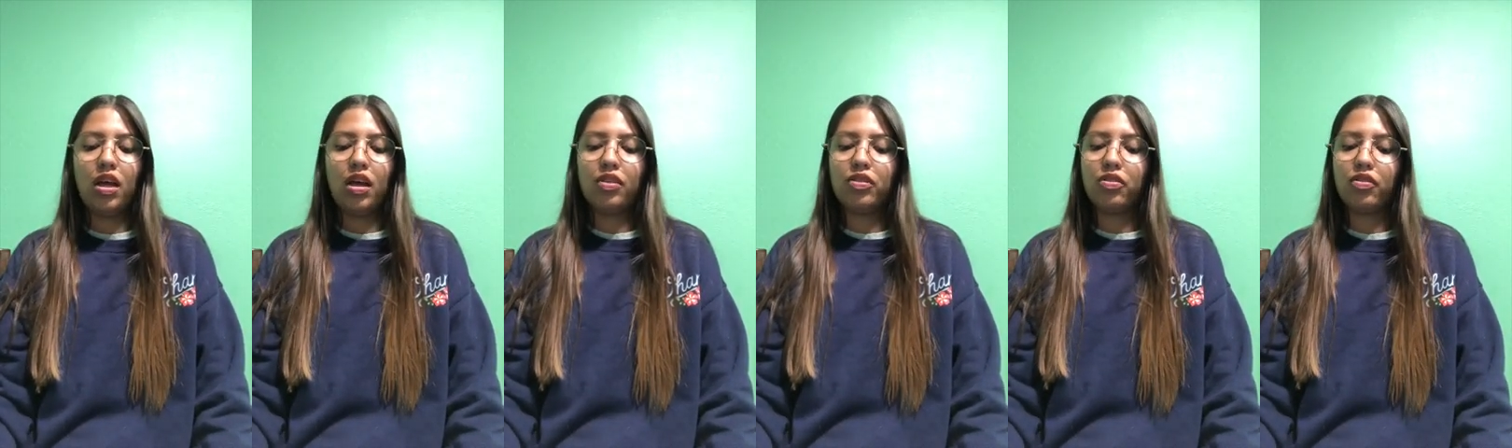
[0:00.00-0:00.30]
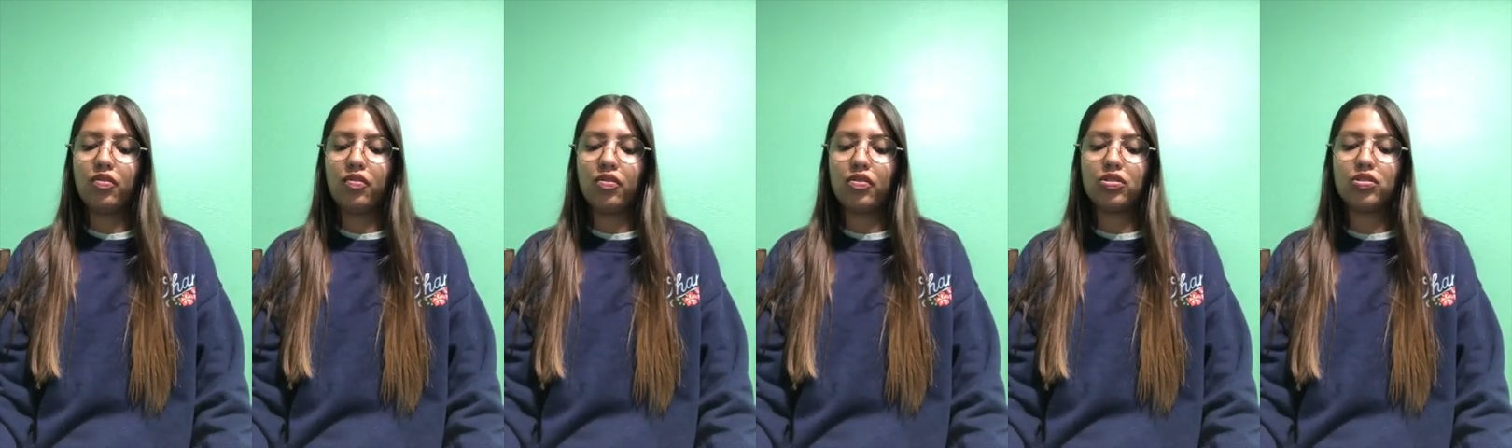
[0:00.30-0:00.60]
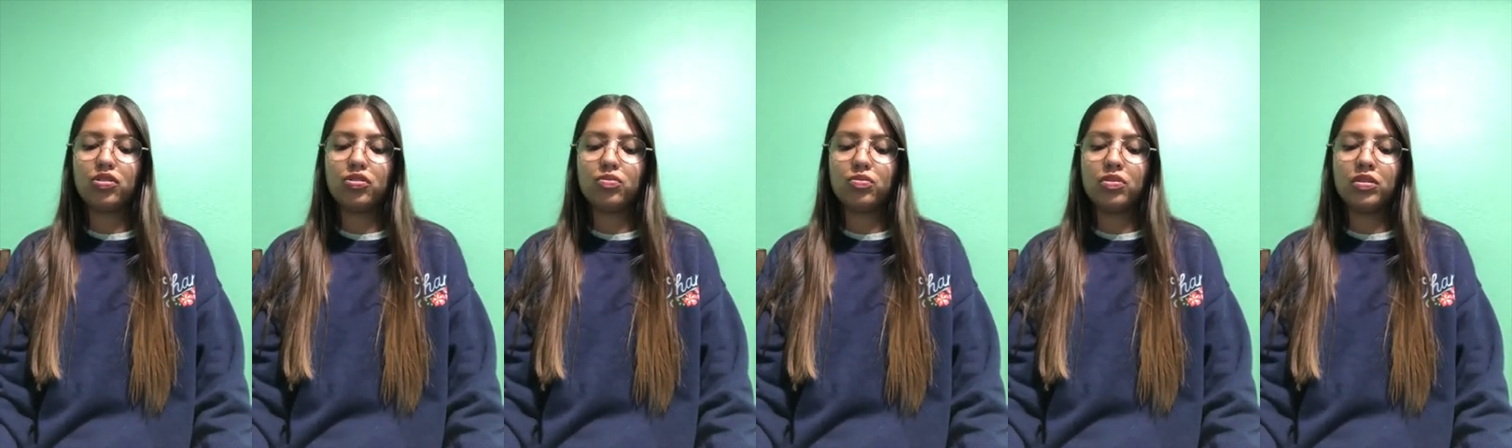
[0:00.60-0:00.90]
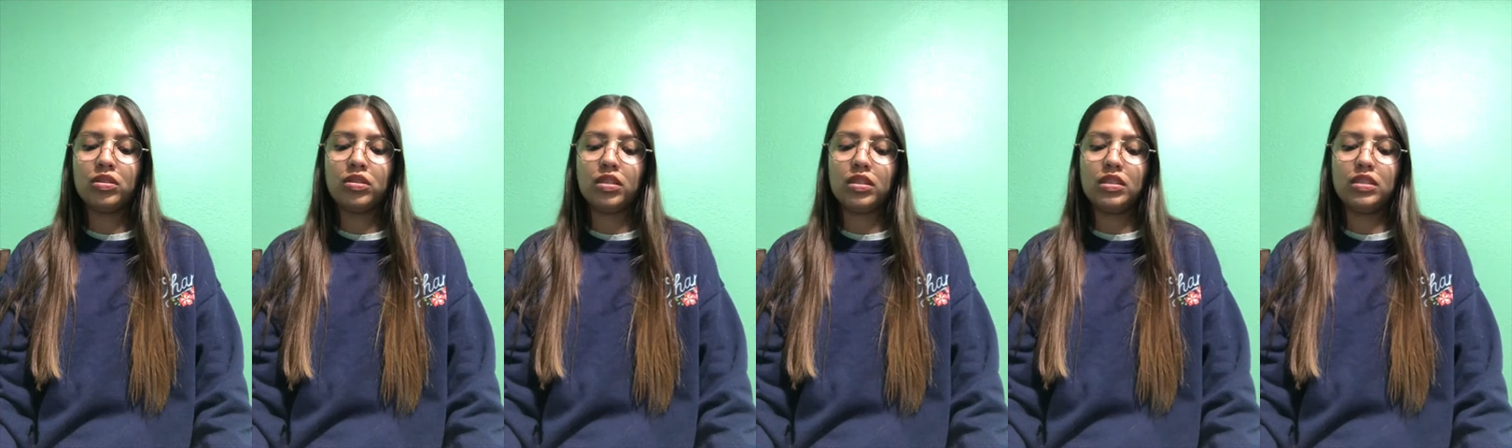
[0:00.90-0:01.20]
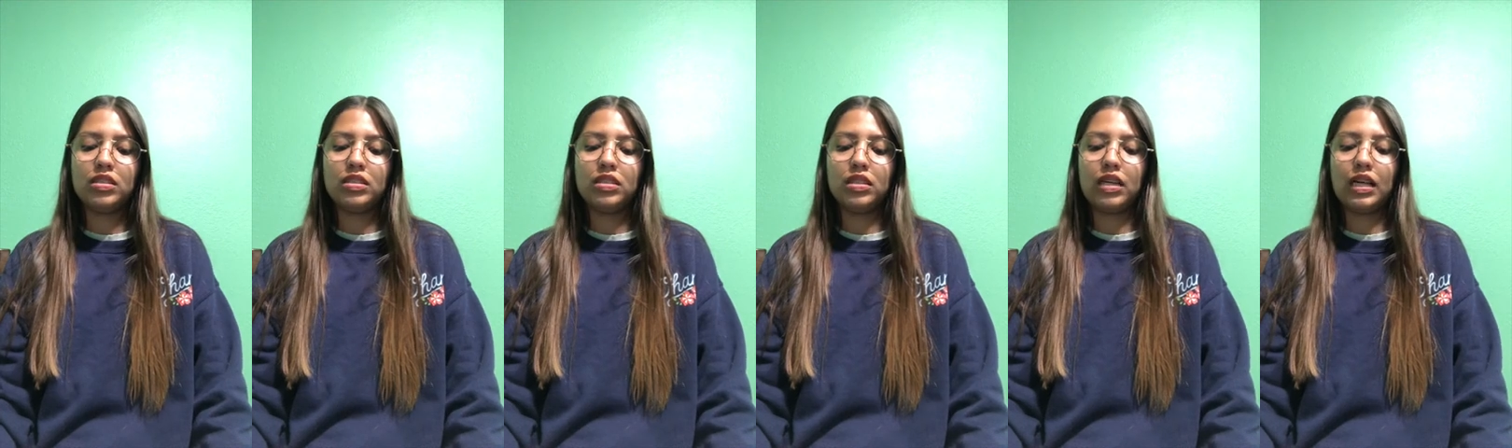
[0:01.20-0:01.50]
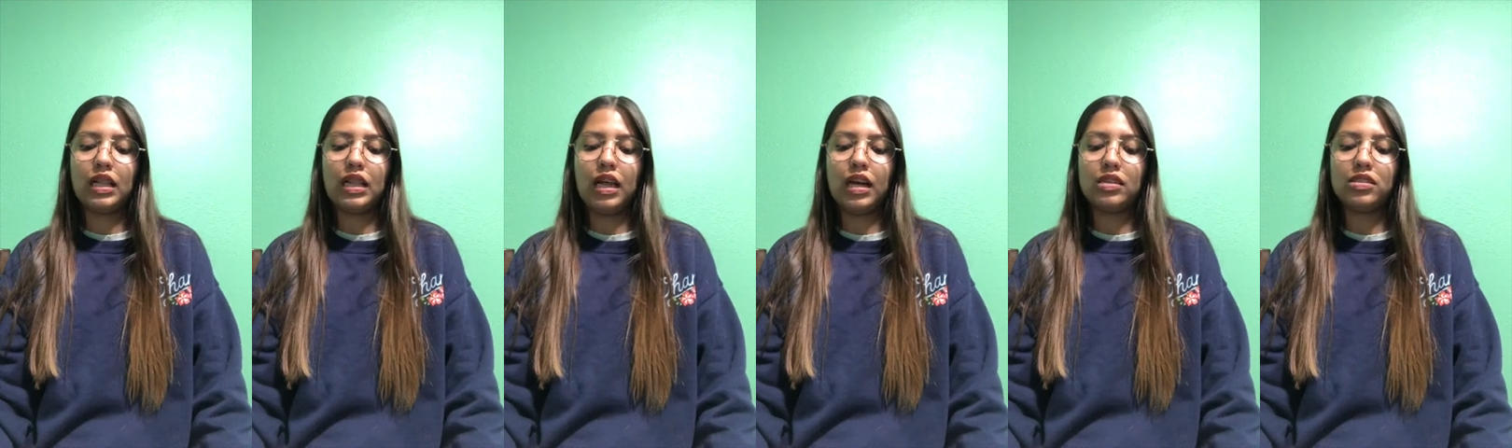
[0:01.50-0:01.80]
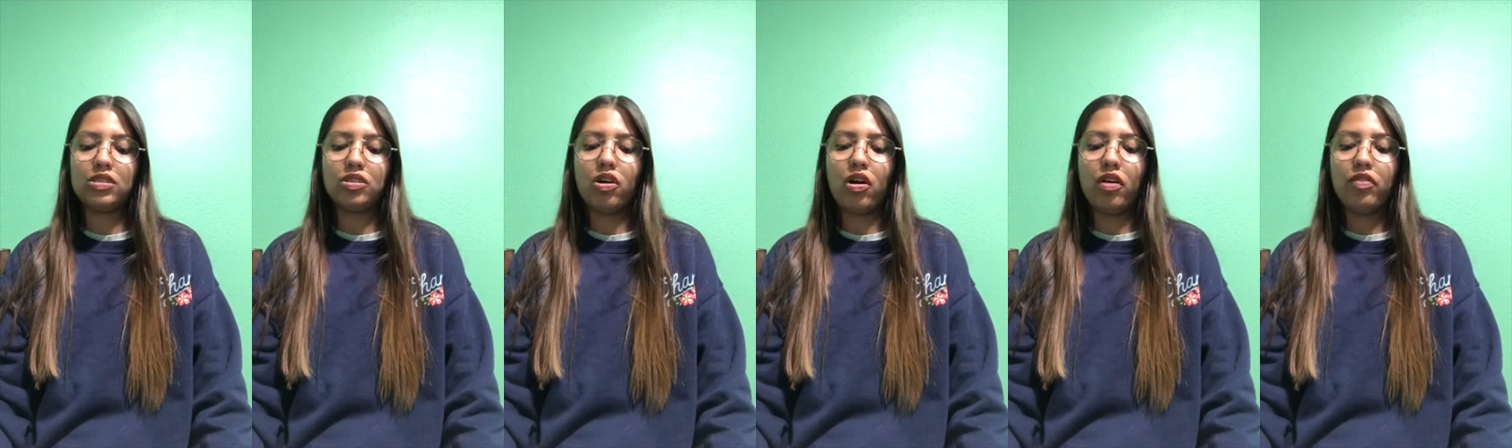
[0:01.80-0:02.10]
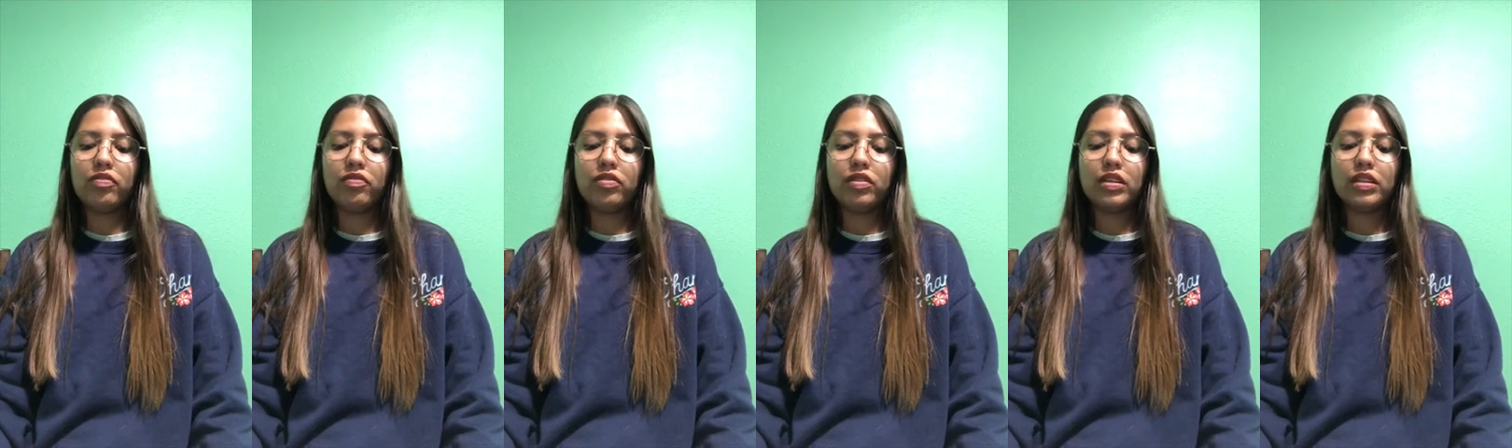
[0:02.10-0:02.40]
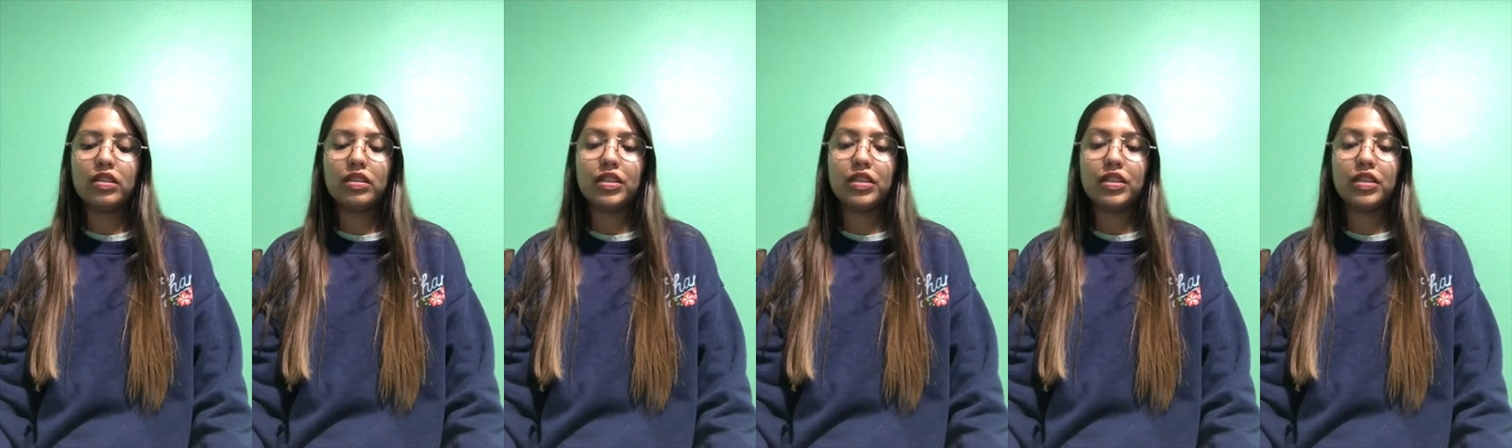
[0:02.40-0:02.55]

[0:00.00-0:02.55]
The first one is the class conflict